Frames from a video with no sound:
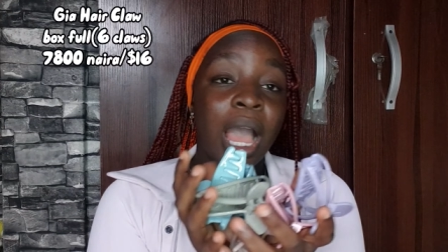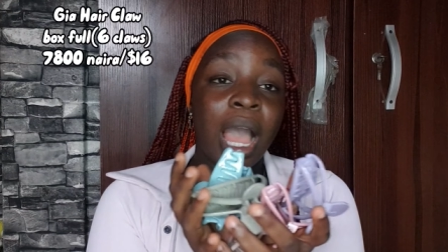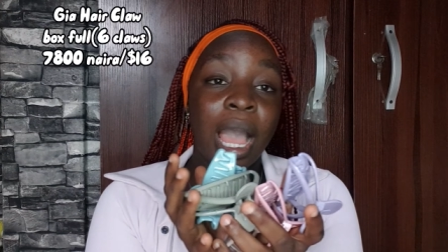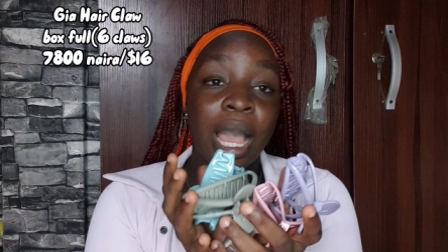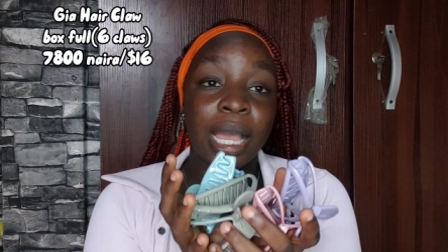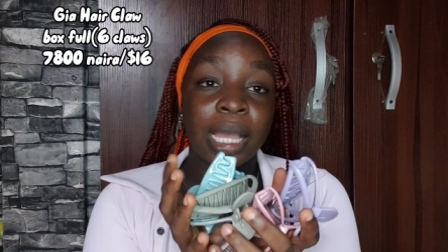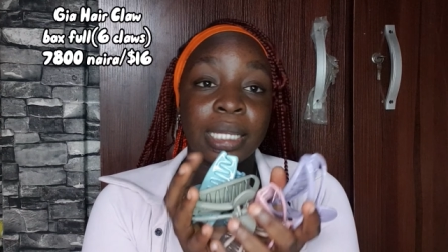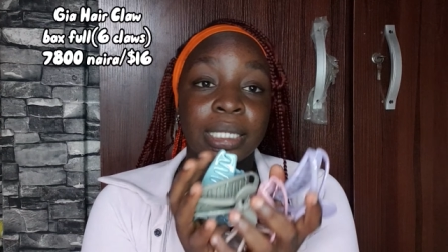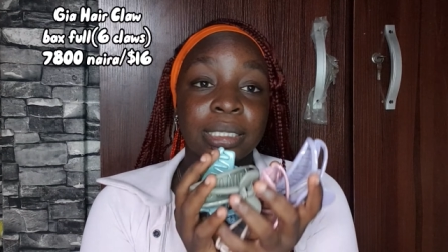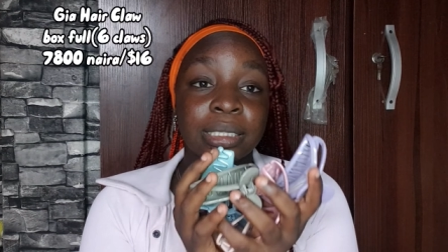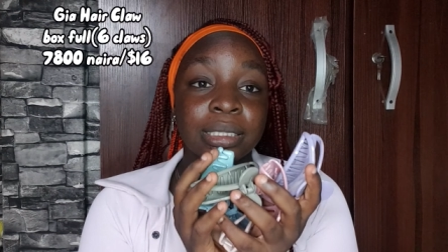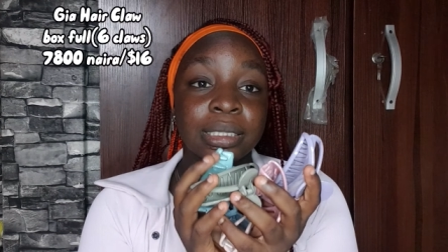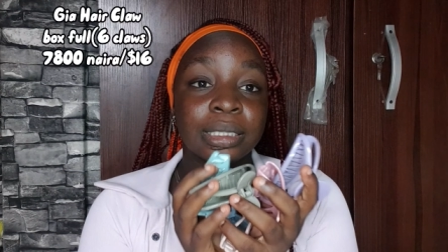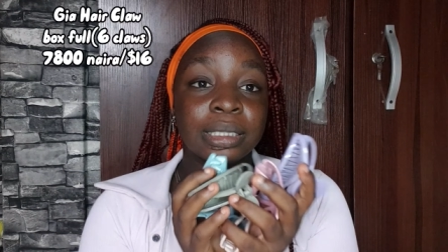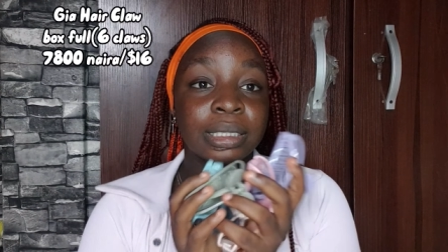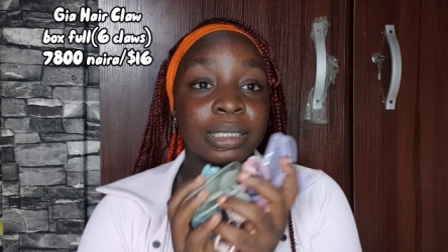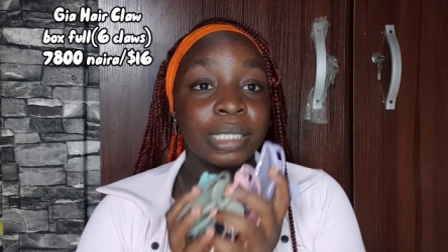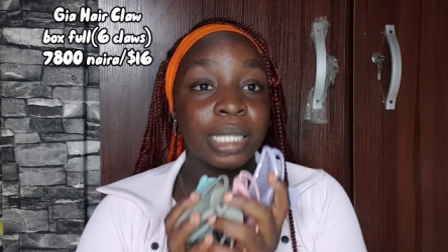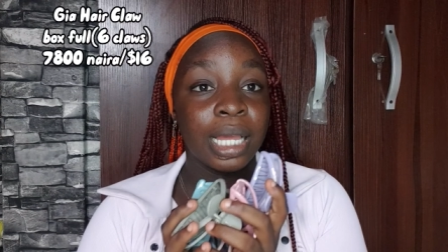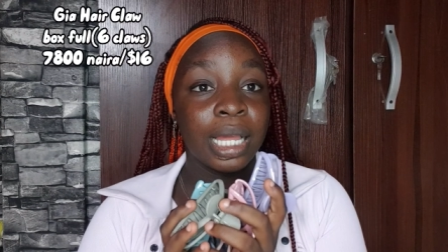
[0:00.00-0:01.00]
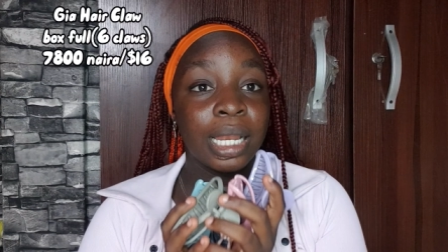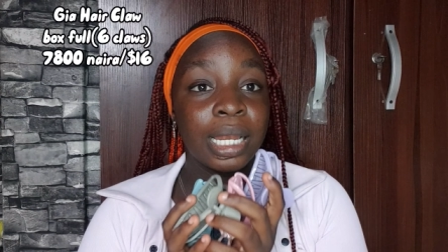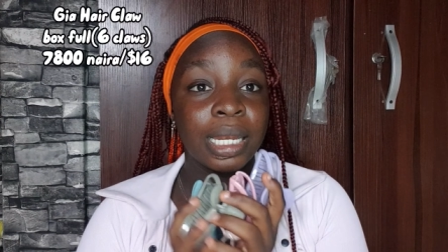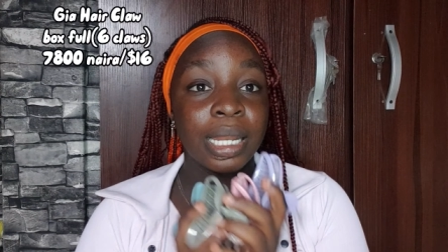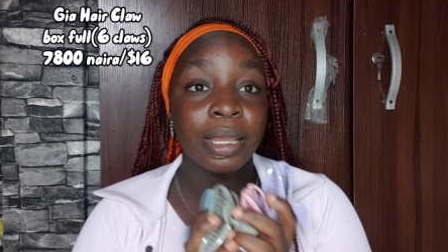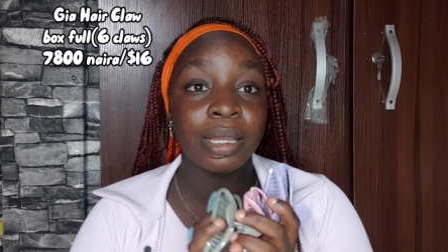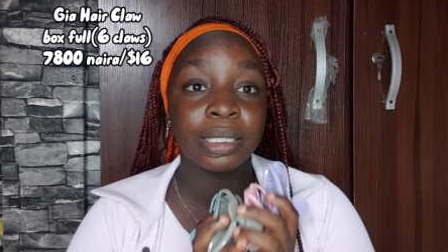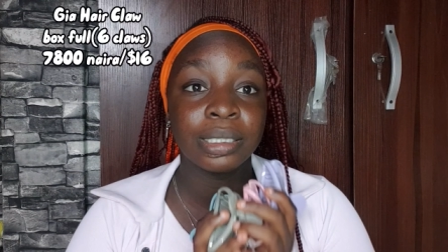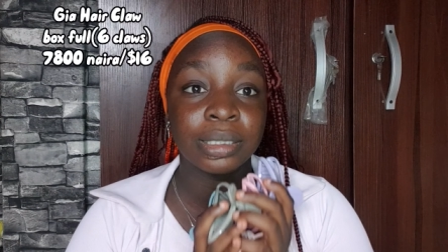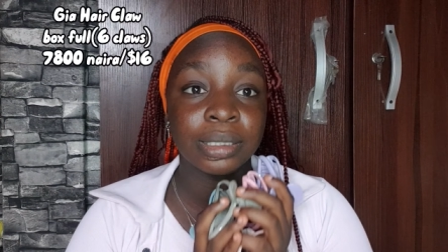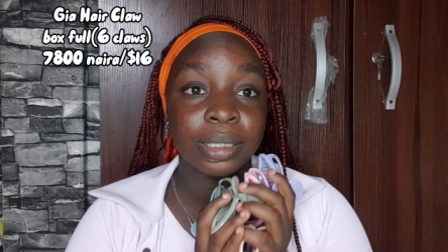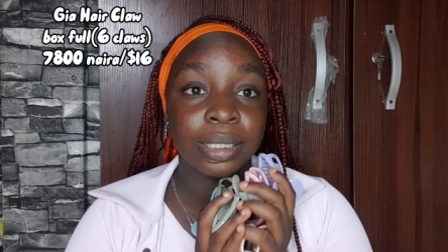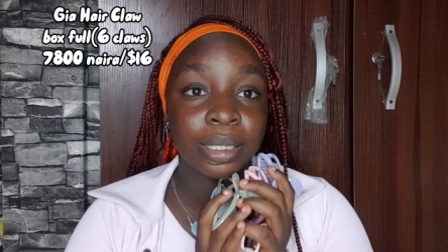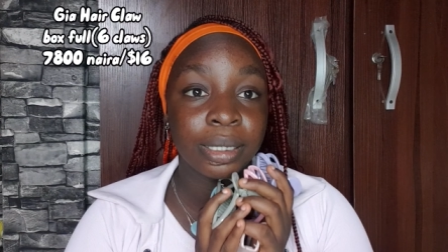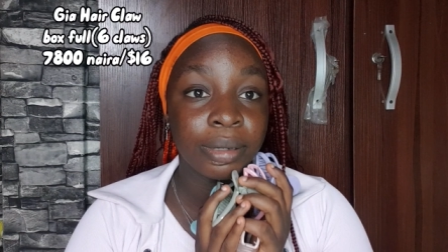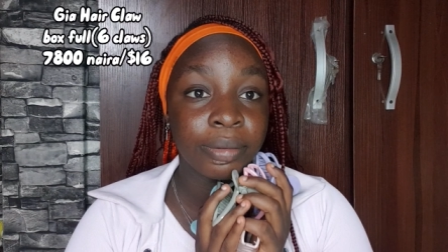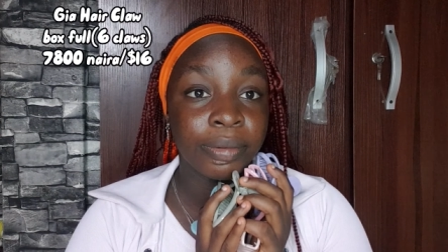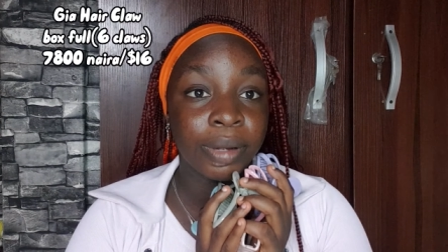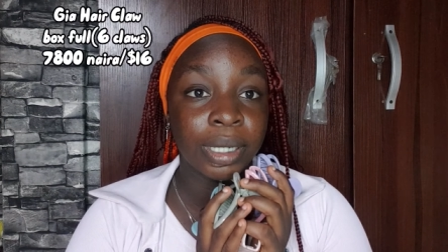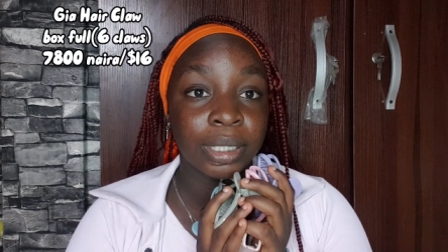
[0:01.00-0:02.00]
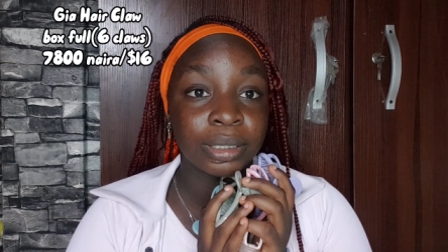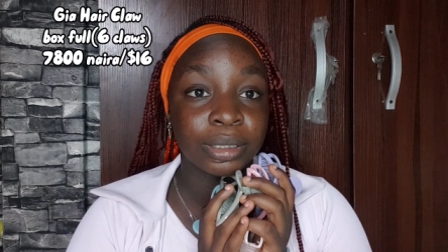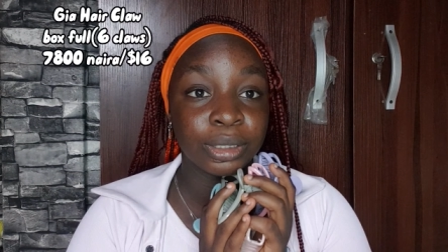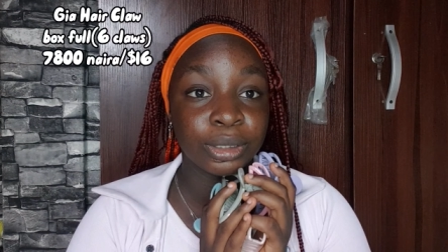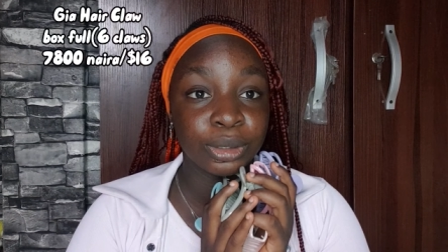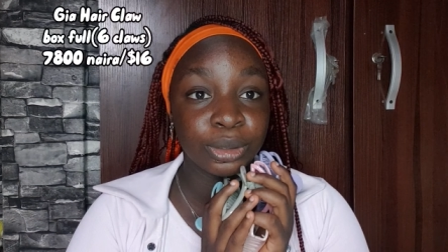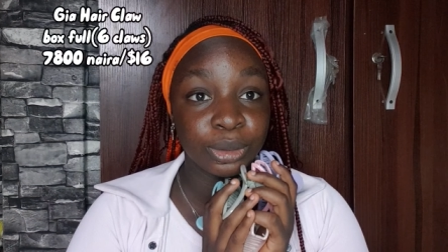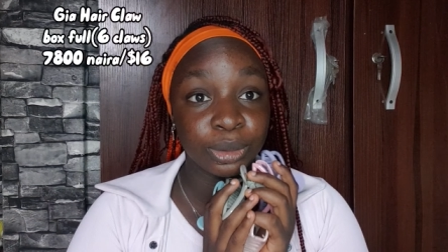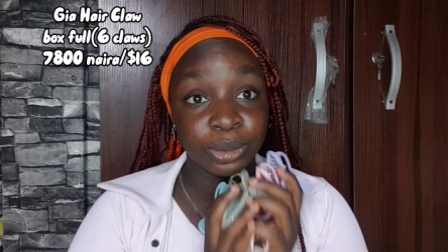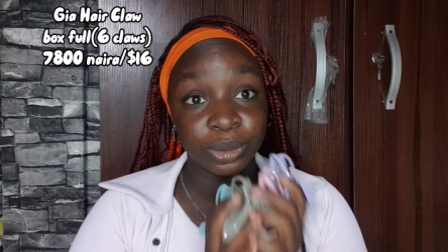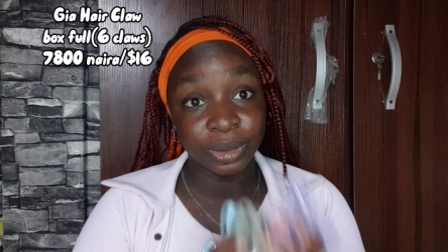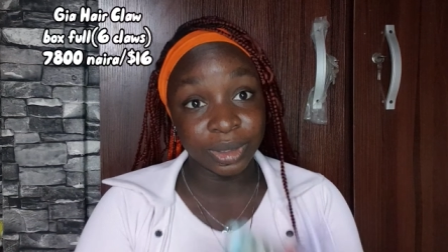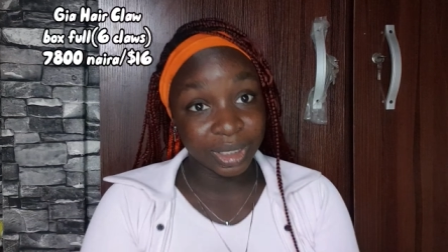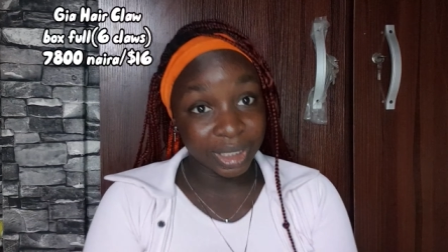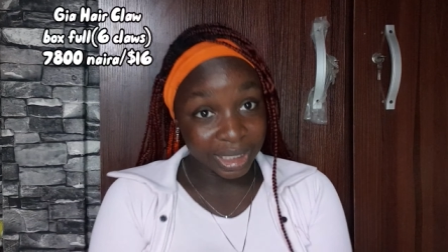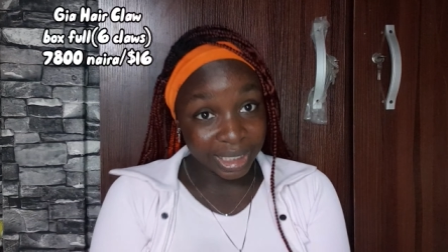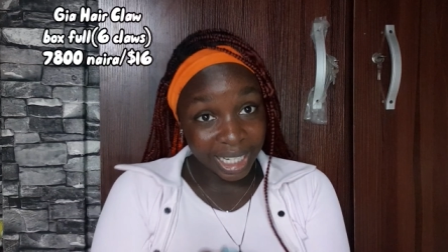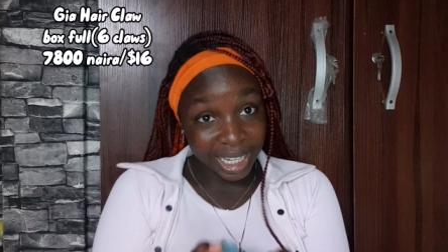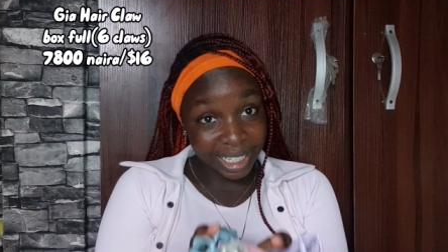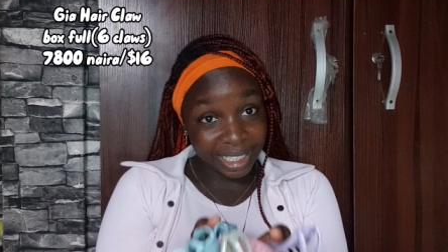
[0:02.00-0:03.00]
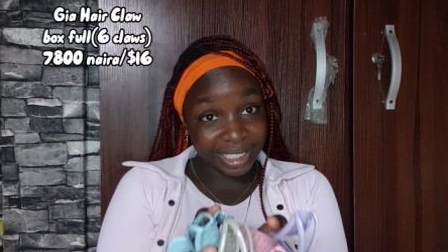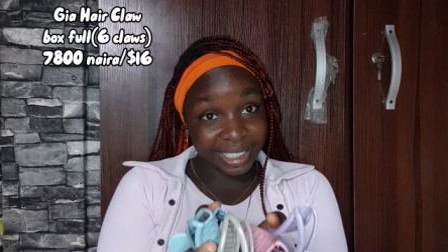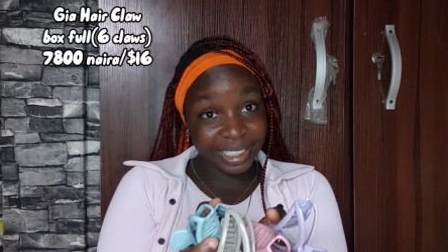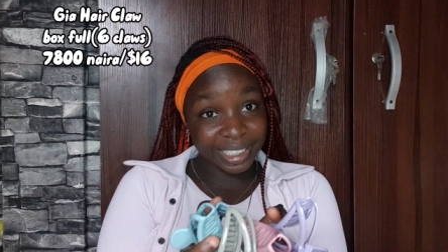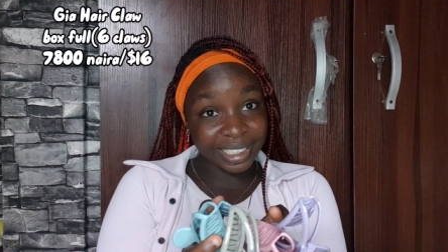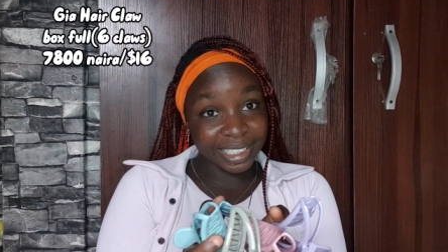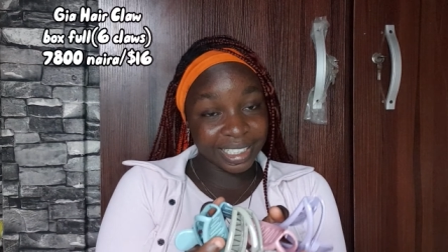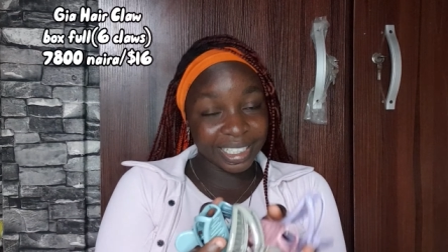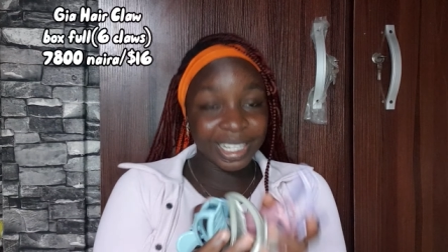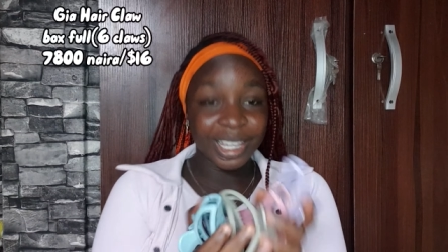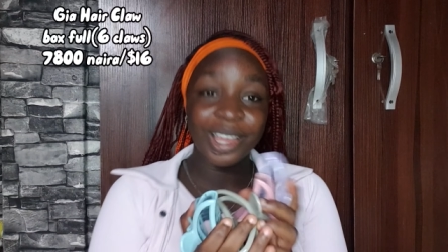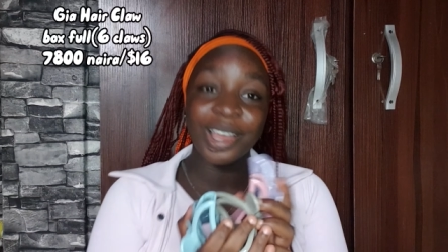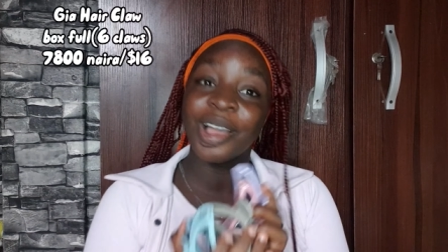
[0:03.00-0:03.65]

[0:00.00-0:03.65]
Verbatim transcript: and let's get right into the next